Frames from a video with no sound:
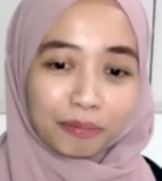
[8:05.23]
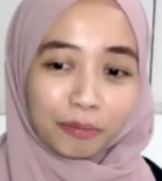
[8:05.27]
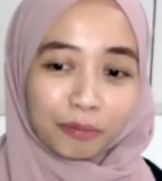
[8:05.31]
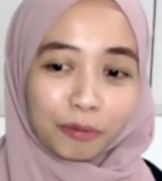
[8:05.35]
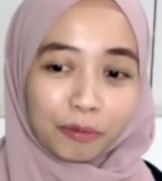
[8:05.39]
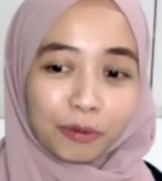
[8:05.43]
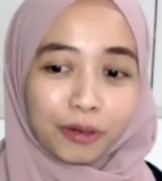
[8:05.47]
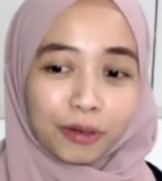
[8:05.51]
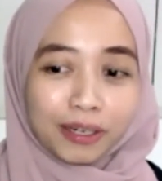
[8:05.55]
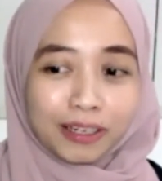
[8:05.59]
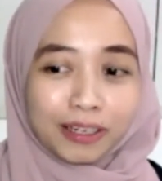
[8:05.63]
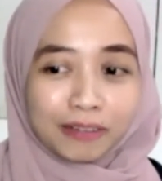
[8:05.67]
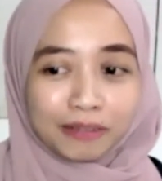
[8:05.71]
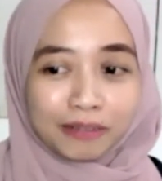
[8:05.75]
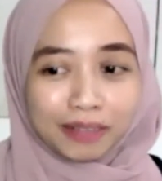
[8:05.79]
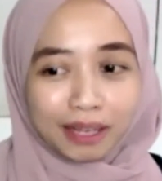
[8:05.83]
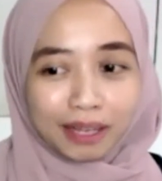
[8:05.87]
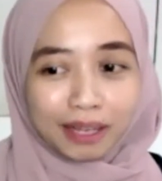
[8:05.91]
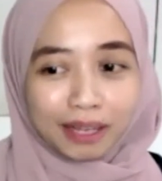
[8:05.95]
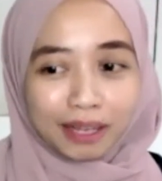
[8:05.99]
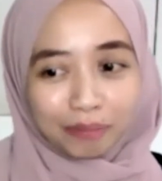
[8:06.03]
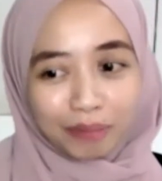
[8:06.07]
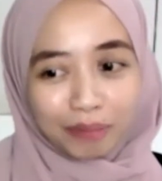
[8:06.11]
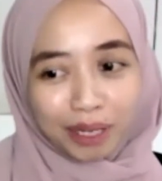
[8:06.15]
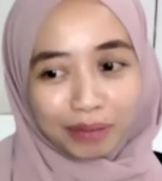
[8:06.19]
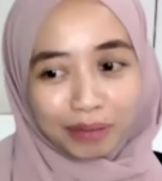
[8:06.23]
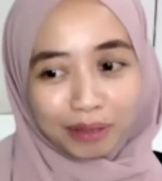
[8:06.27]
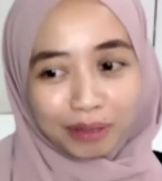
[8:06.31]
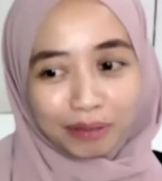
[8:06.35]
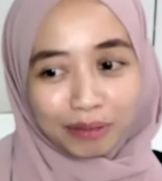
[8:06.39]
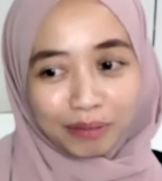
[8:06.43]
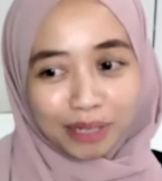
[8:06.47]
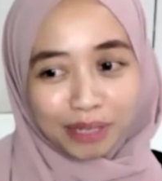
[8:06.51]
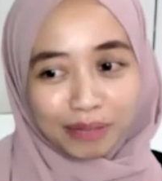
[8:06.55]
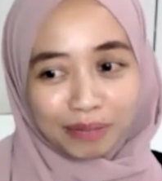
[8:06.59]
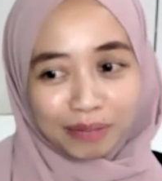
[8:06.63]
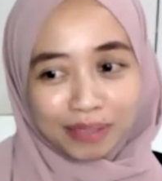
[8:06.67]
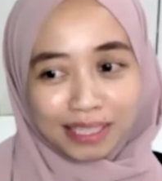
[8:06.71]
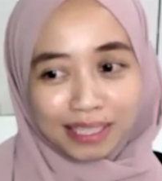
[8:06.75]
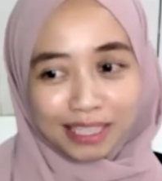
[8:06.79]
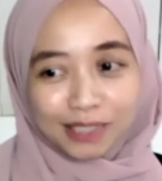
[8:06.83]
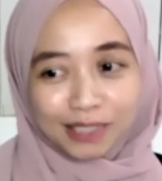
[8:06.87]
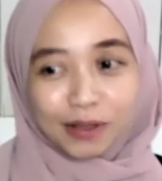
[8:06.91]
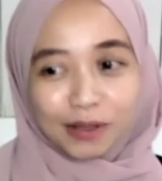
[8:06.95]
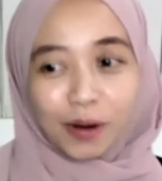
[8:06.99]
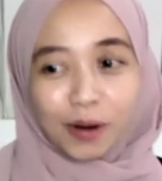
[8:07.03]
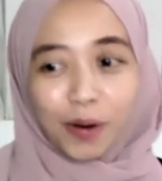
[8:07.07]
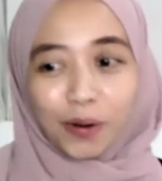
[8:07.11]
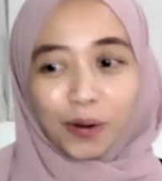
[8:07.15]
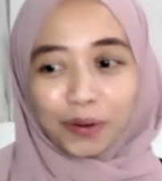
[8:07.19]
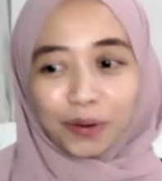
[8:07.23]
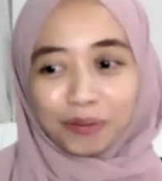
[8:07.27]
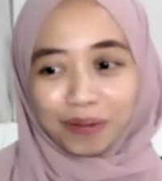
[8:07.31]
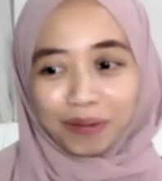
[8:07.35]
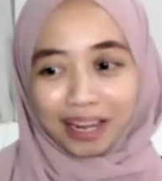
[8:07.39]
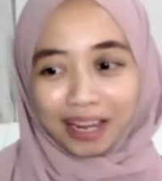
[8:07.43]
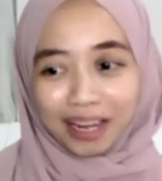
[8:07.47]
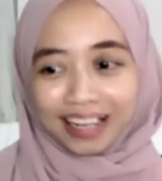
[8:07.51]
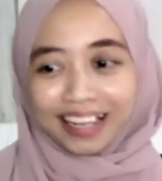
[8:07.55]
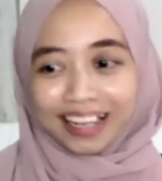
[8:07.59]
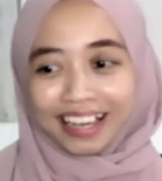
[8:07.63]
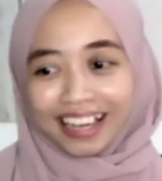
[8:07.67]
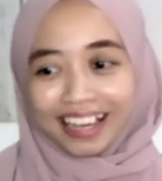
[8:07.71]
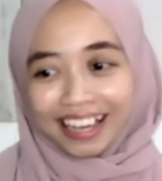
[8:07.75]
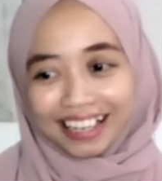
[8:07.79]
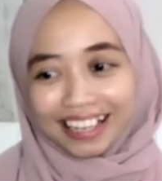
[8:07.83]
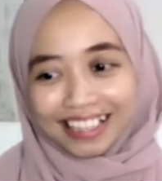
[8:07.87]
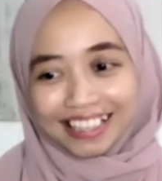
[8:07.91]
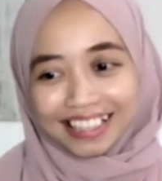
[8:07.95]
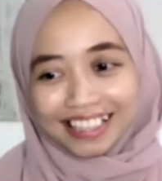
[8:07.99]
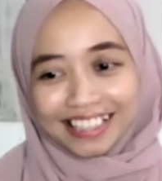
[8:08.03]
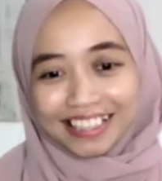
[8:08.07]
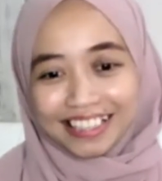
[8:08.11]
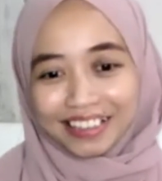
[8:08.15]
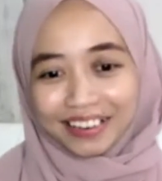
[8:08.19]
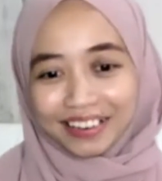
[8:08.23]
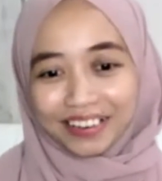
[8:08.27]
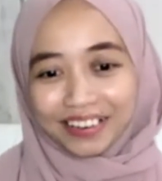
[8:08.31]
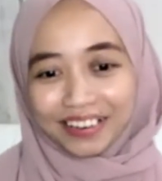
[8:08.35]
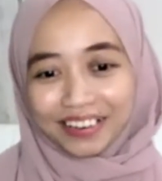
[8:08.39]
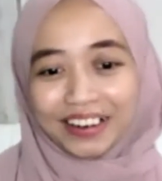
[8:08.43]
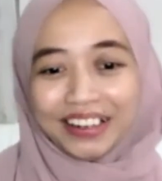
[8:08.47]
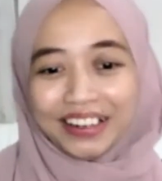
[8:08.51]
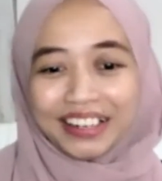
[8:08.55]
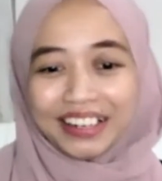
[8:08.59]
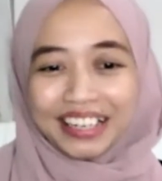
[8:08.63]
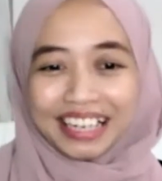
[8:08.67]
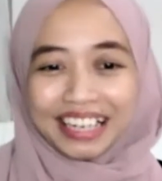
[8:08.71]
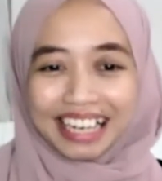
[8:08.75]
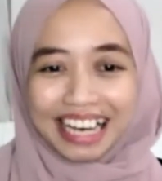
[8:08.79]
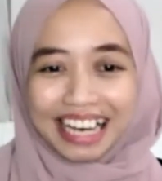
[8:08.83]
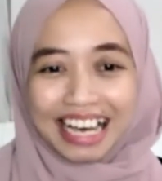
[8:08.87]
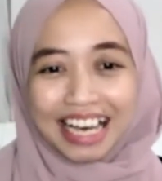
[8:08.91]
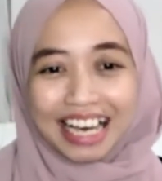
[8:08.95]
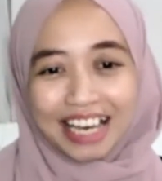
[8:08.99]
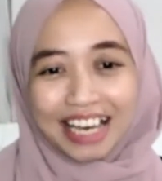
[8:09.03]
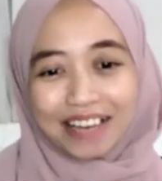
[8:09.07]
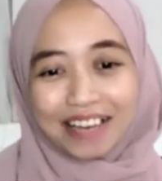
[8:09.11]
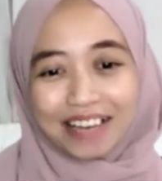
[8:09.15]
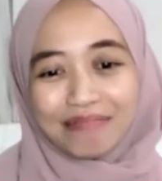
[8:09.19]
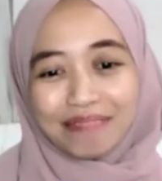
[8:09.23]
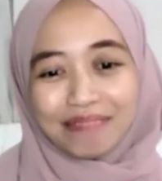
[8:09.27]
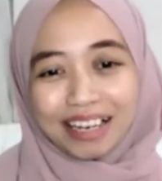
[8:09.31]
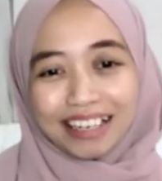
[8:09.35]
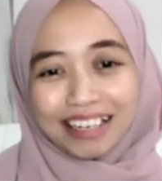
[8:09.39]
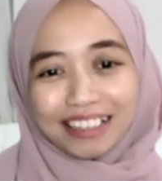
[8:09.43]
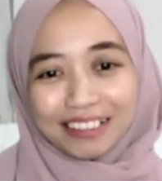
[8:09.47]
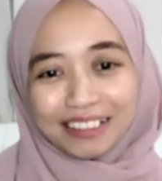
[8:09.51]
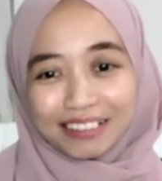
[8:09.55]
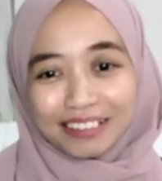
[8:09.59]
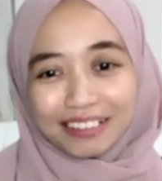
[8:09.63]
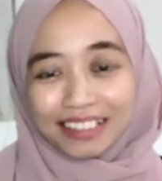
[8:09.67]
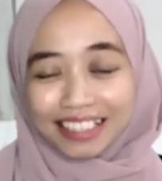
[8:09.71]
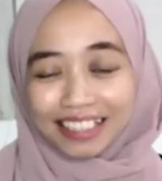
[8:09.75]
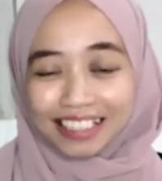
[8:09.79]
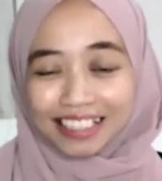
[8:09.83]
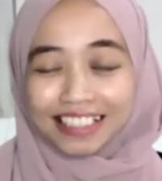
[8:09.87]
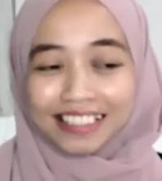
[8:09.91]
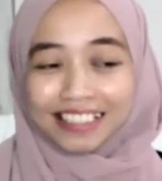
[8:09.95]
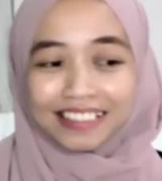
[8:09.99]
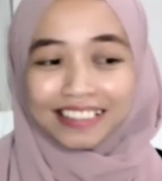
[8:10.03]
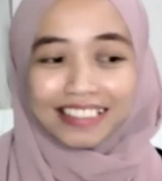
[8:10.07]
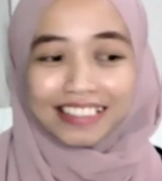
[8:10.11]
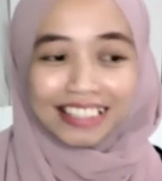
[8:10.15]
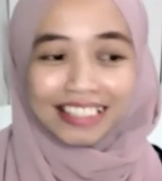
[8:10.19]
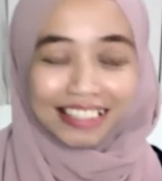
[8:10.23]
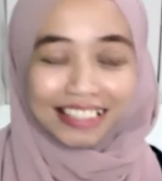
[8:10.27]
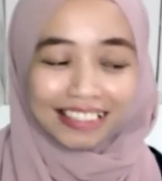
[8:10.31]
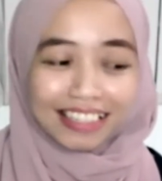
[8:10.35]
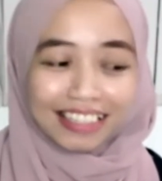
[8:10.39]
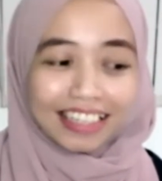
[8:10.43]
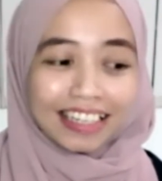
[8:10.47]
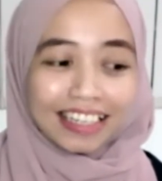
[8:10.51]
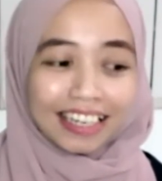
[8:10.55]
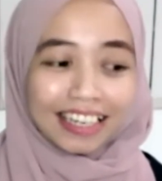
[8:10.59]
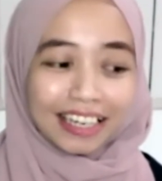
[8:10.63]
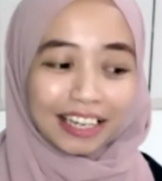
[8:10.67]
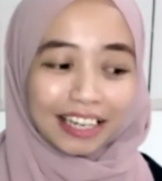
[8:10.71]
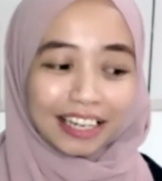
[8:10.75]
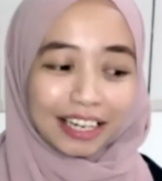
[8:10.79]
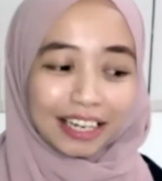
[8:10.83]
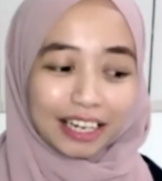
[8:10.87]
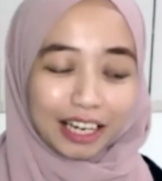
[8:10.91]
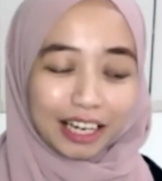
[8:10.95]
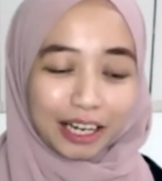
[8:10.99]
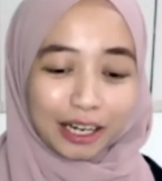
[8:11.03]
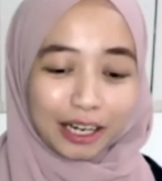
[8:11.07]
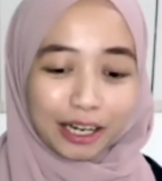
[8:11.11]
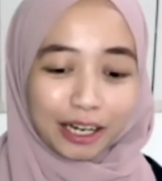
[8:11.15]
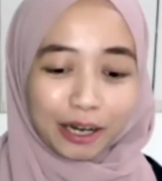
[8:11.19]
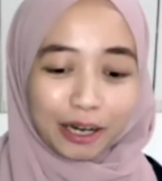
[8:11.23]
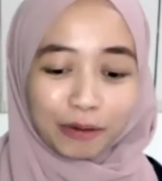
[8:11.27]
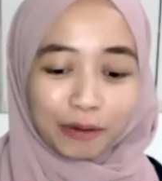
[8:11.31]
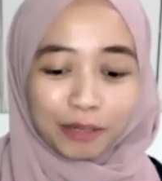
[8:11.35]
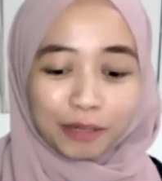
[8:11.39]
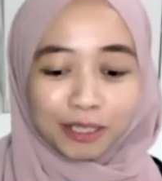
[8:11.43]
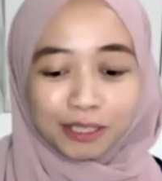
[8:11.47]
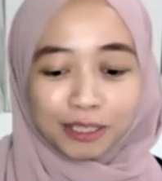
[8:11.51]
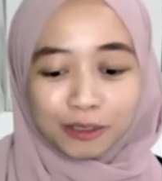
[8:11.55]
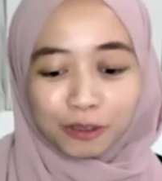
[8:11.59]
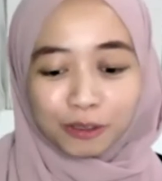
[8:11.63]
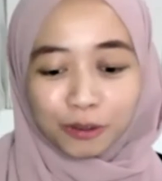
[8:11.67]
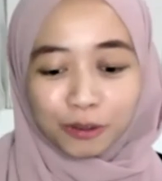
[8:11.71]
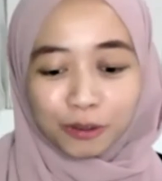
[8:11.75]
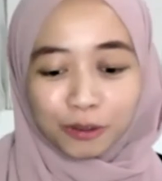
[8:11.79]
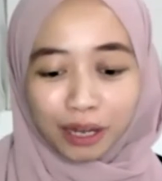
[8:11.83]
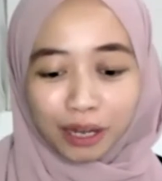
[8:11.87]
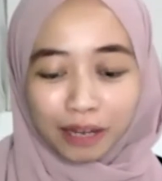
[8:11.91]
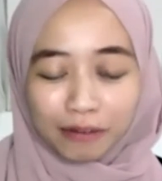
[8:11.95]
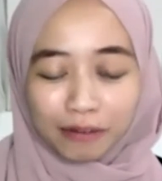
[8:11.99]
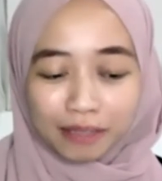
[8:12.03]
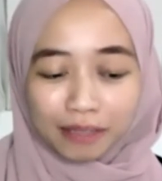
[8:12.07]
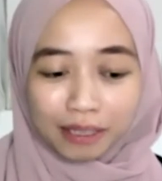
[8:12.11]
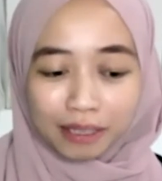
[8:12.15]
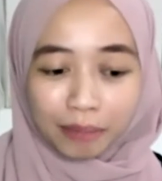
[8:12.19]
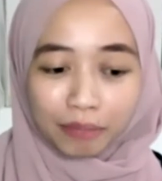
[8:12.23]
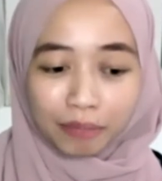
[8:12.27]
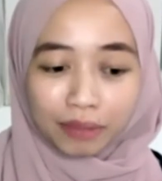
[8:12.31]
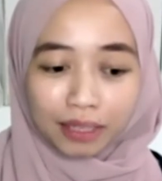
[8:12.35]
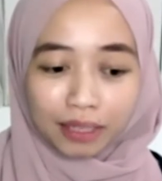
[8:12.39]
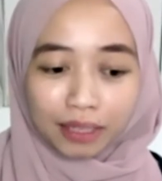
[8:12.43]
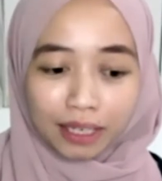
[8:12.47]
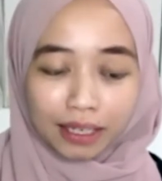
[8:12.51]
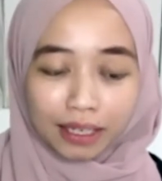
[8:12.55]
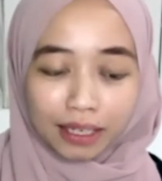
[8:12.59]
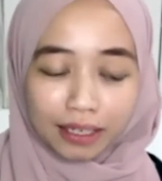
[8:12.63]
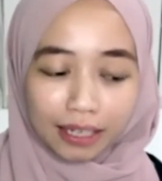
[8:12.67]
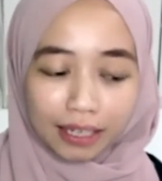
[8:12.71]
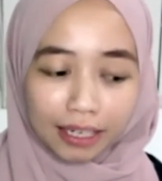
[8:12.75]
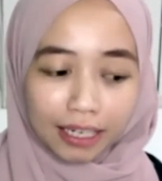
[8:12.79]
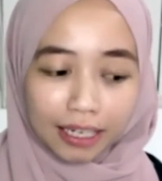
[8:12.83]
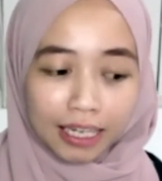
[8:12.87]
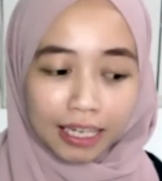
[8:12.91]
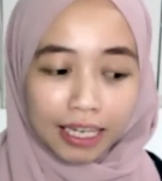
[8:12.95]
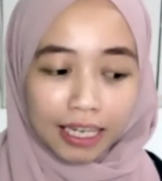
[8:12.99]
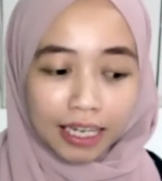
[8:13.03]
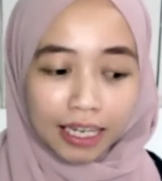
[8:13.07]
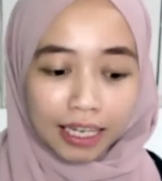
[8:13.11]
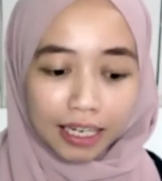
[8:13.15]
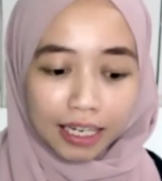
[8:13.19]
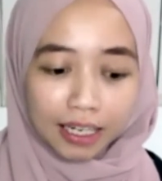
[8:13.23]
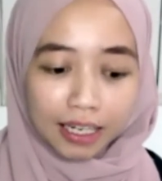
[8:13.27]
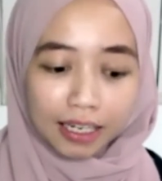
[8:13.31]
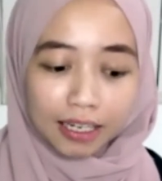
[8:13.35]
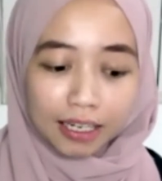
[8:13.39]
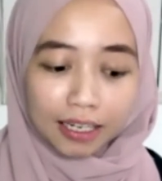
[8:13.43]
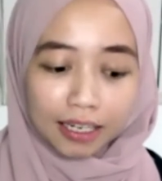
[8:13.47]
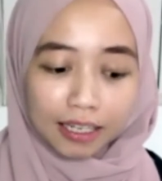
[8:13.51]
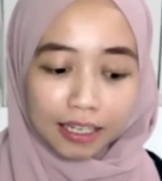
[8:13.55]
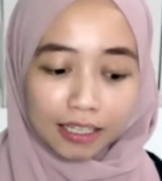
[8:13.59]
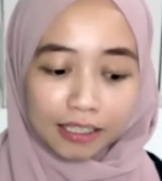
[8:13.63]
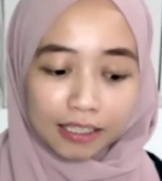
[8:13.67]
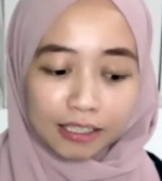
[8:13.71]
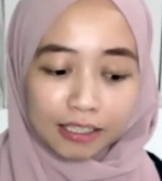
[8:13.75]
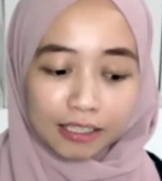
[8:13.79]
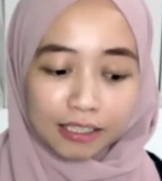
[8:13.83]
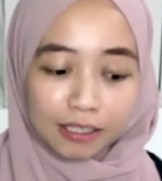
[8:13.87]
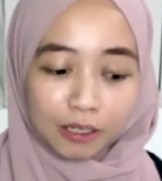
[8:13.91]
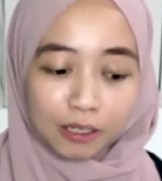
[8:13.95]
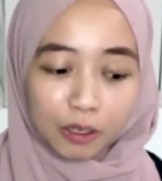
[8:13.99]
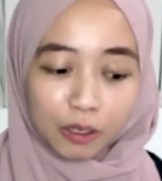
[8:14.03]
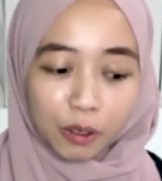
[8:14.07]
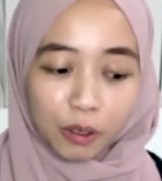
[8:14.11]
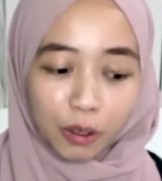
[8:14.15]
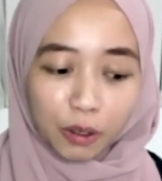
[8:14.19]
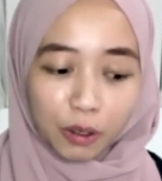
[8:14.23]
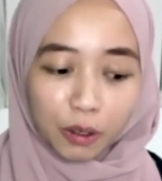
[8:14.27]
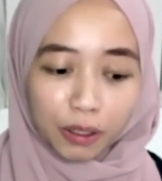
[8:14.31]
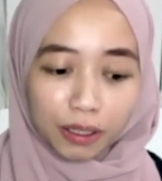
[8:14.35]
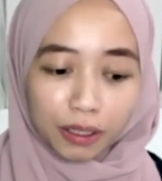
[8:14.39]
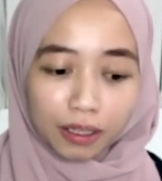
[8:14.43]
what if that baby bibs is on my cat? So it might look interesting, and I wanted to have something that it's not